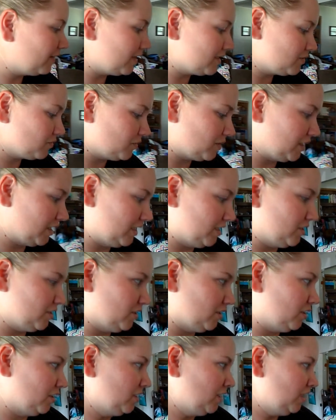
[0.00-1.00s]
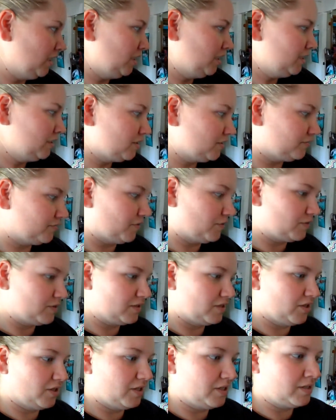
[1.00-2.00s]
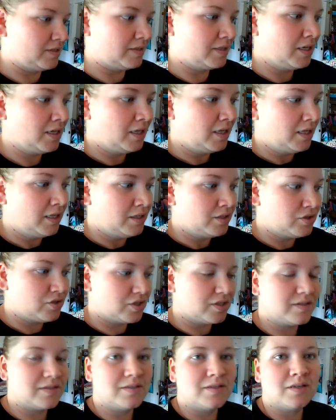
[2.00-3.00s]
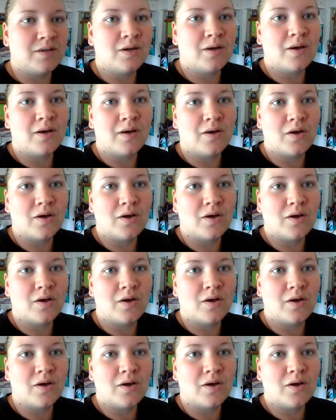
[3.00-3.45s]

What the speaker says: that's what I need to focus on, is just